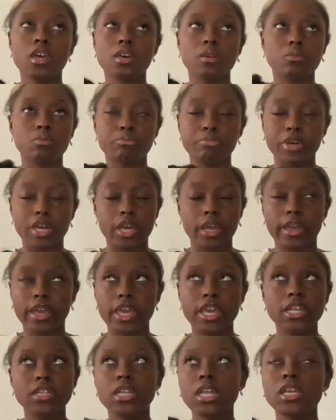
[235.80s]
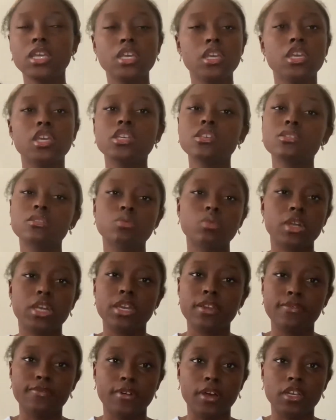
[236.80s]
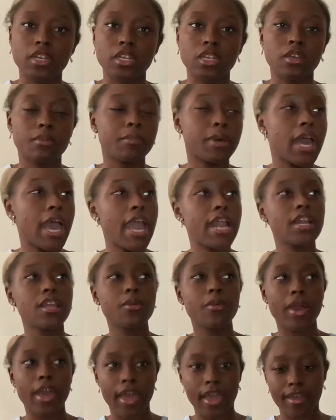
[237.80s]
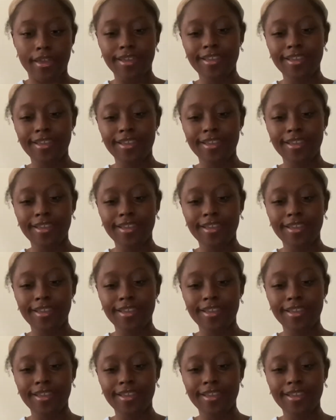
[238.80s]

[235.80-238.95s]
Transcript: But he swear he funny. But anyway,